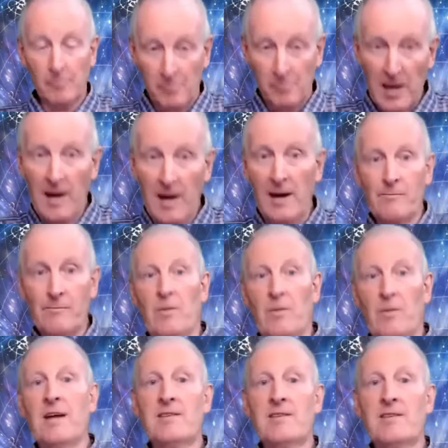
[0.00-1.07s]
But
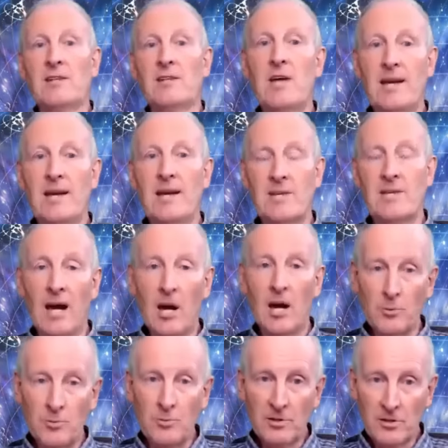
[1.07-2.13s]
I said yes, and it
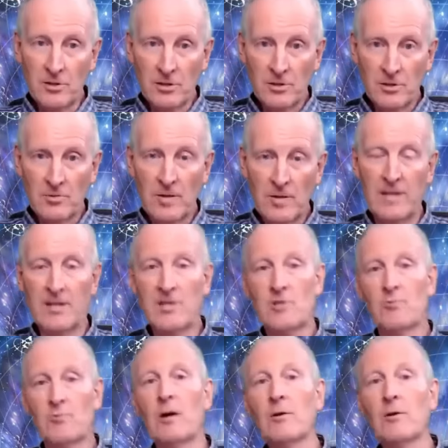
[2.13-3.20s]
opened and the
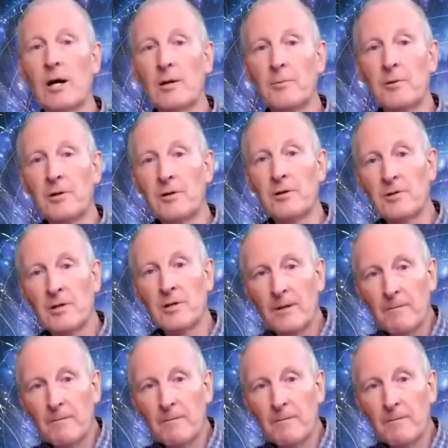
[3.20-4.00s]
scroll opened,